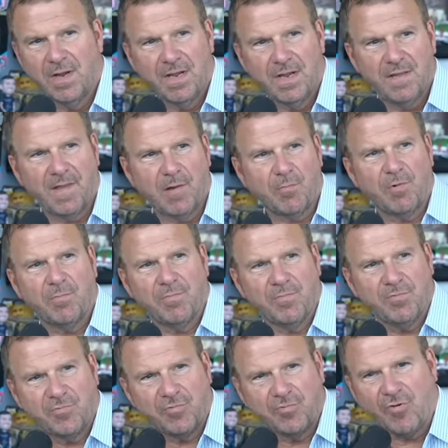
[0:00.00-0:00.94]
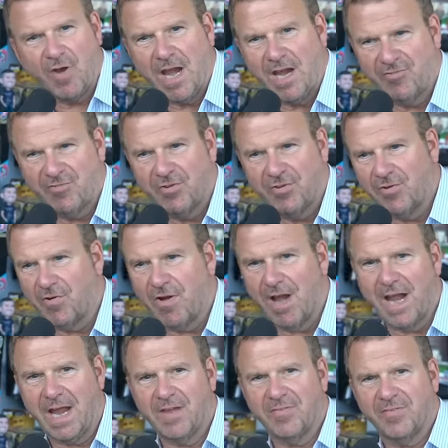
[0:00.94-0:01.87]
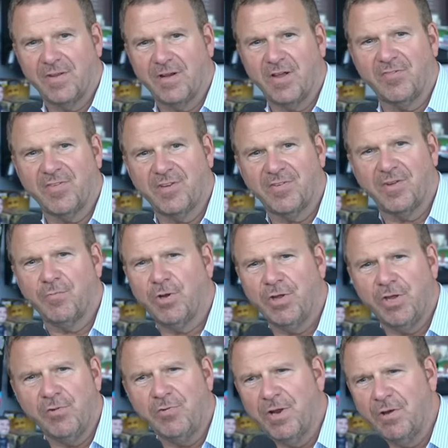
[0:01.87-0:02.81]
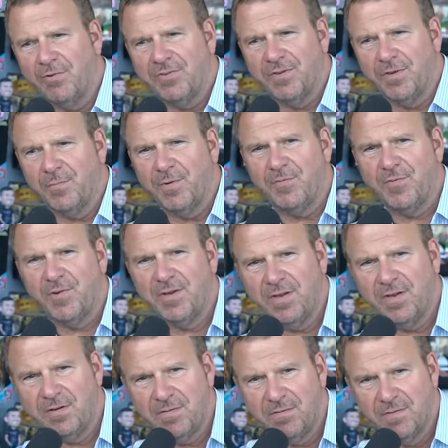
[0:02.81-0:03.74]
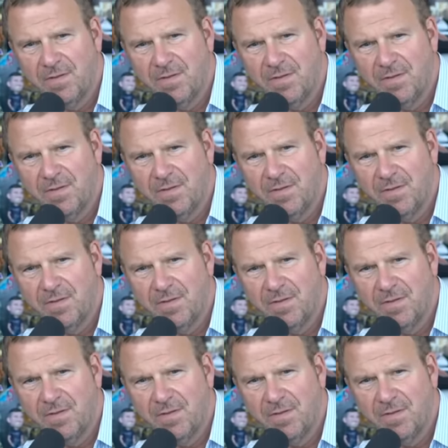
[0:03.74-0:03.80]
and they were trashing your ass, and I'll say to him, well, do you know Tilman Fertitta?